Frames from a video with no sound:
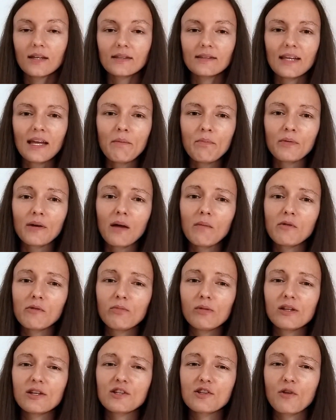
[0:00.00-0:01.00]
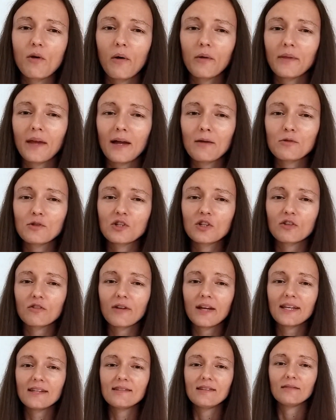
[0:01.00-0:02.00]
They probably thought I was
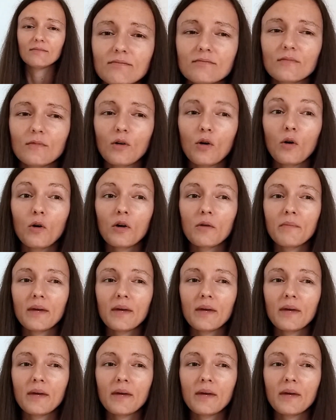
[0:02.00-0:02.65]
crazy or